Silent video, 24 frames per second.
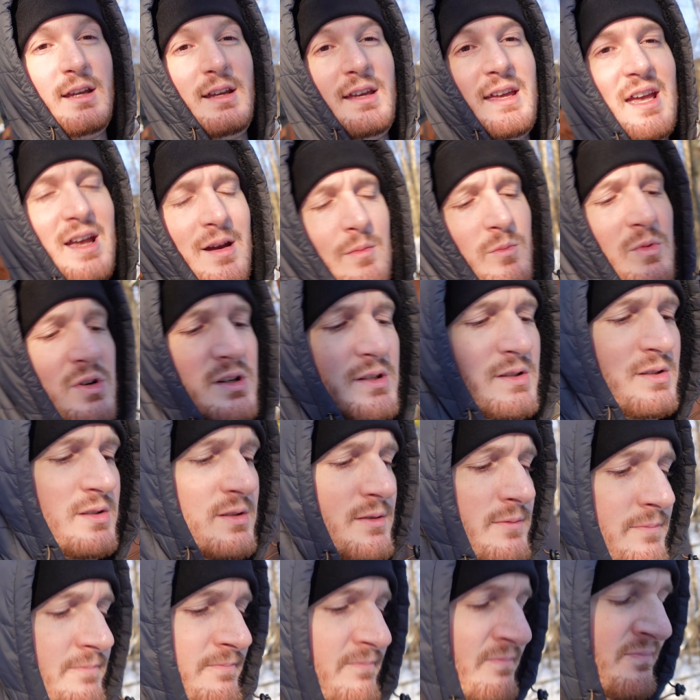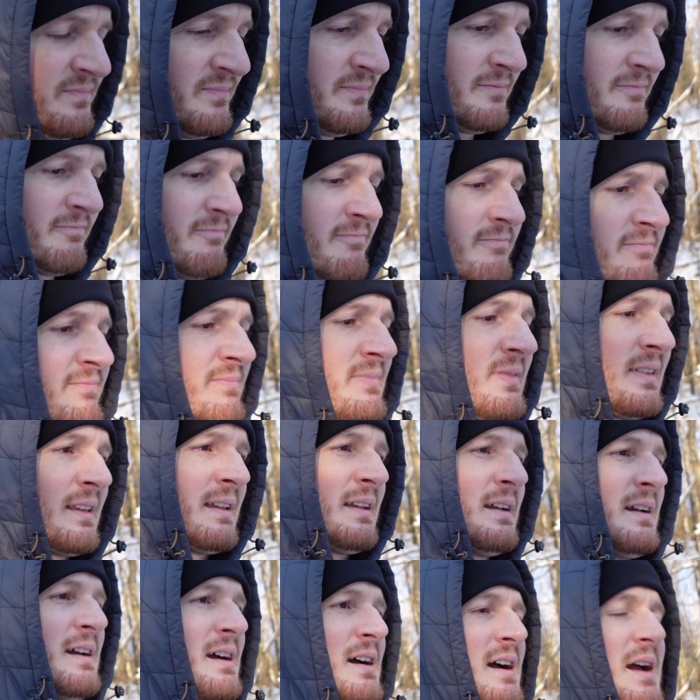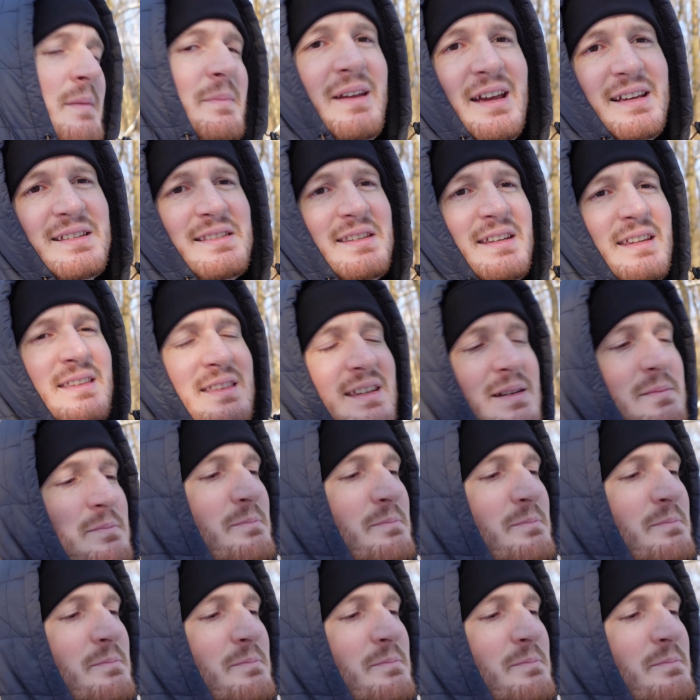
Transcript: cameras. I'm guessing that